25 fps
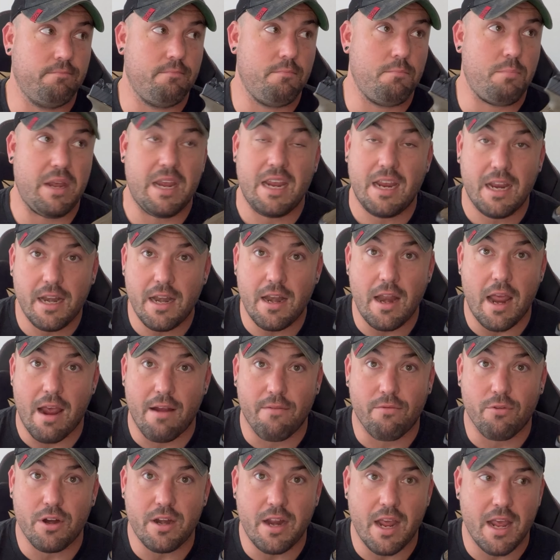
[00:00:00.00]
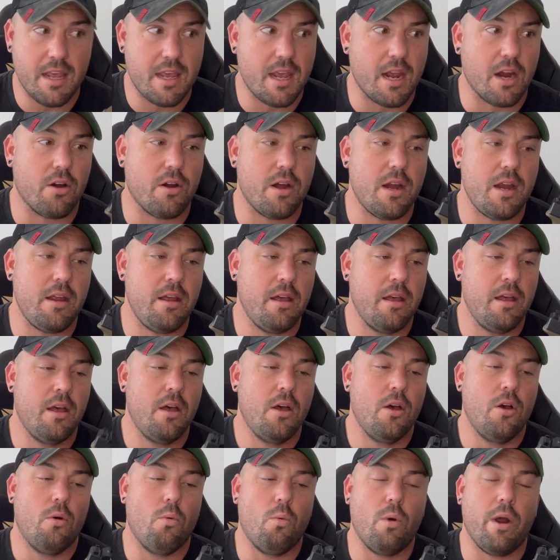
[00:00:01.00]
being everyday carry
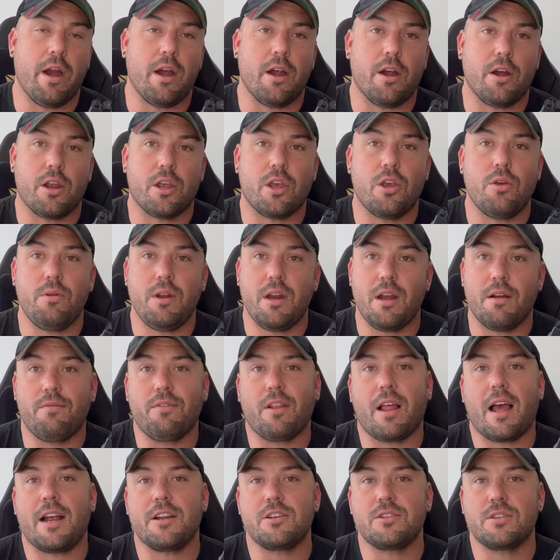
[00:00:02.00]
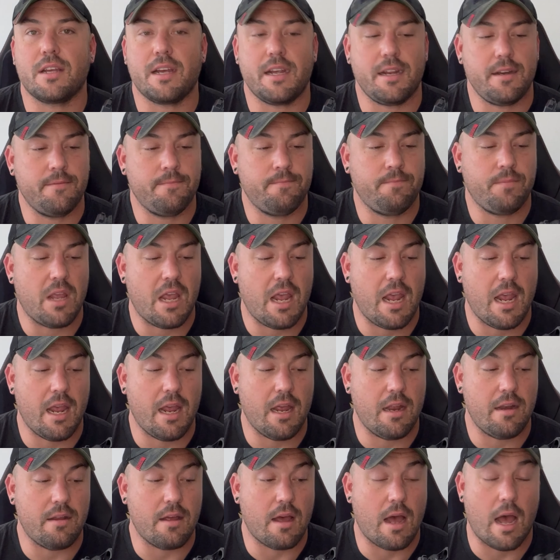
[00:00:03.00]
where you need a flashlight.
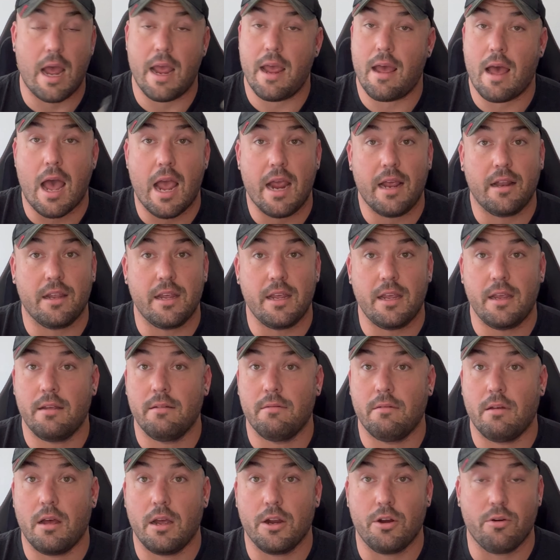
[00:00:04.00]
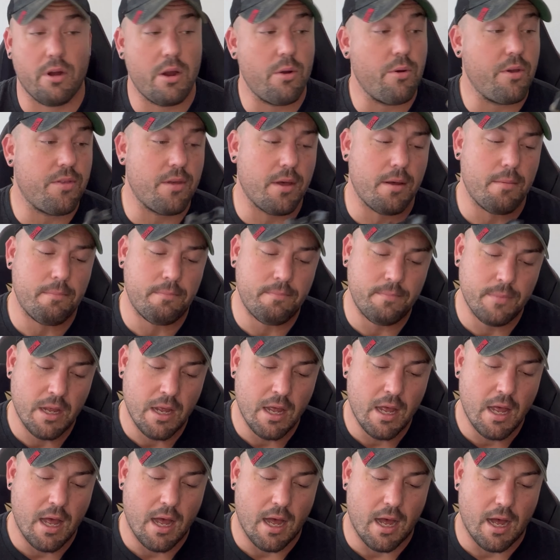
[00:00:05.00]
And uh, I highly agree with them.
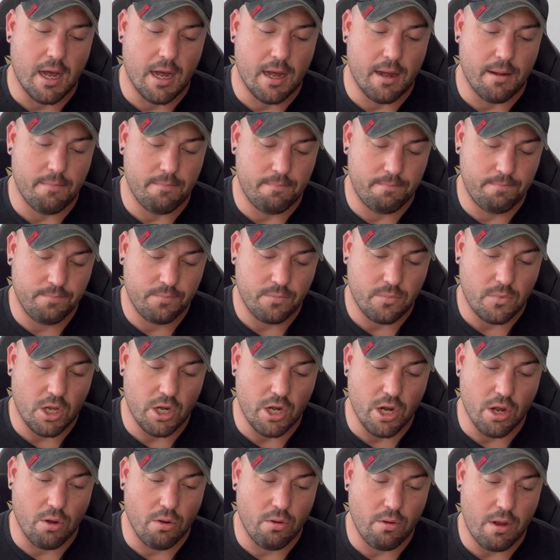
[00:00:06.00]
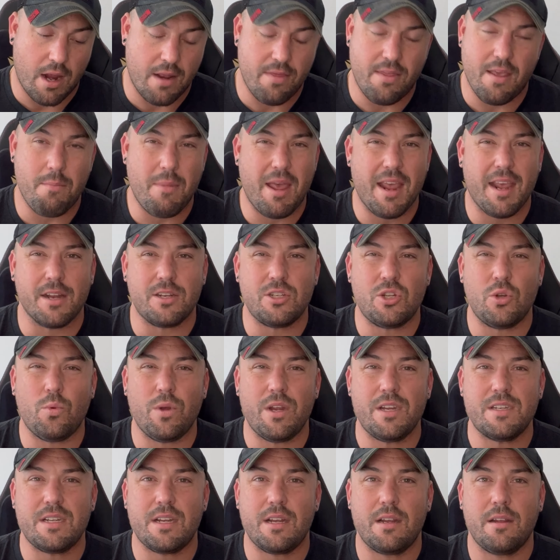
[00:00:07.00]
Um, you know, and they make it too
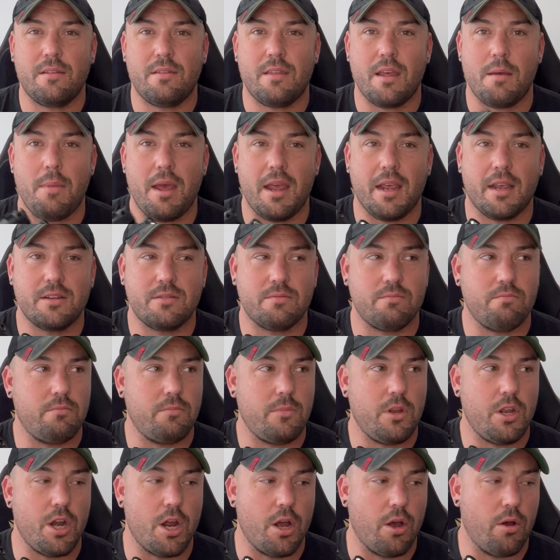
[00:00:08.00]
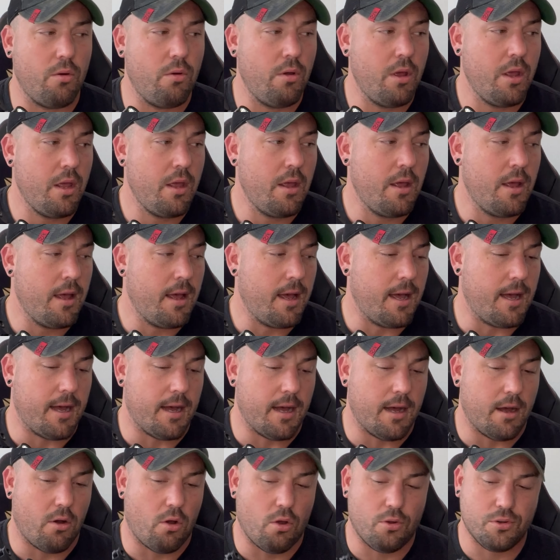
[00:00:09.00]
easy. They make, you know,
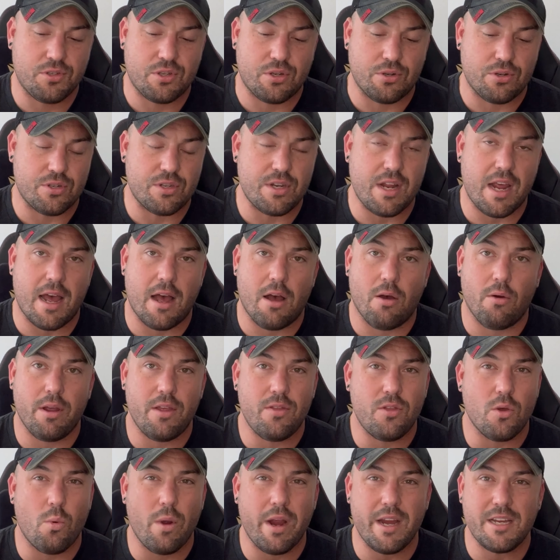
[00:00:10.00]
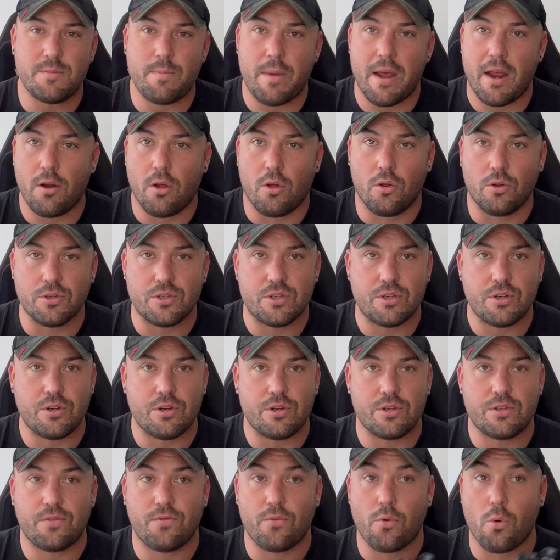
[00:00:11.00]
uh, holsters now in the waistband
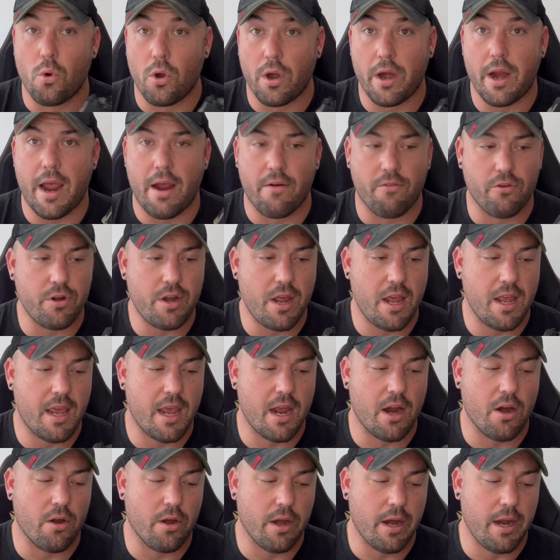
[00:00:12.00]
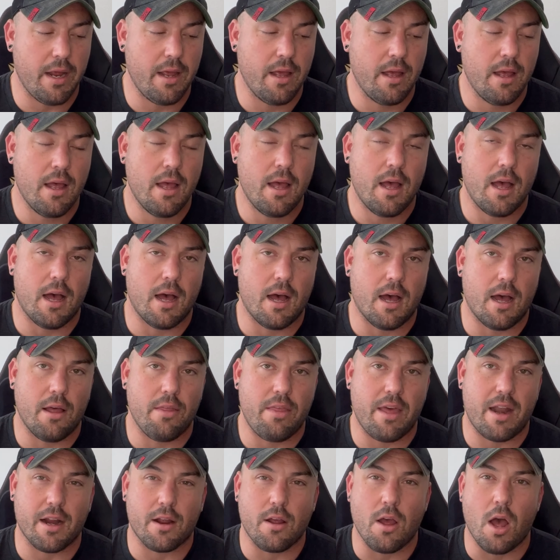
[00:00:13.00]
holsters for everyday carry uh,
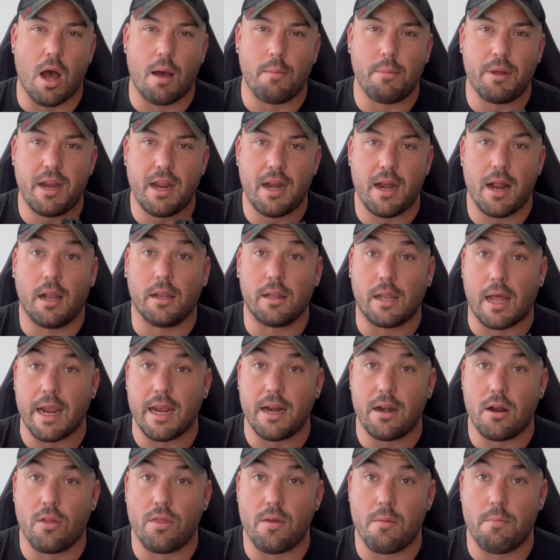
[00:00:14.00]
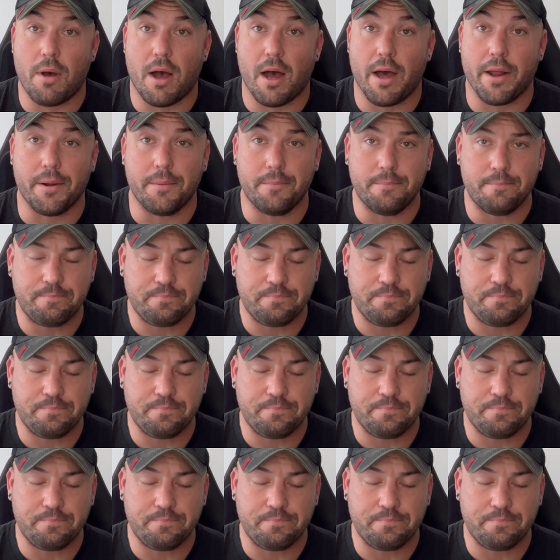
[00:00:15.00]
that accommodate a light on the bottom.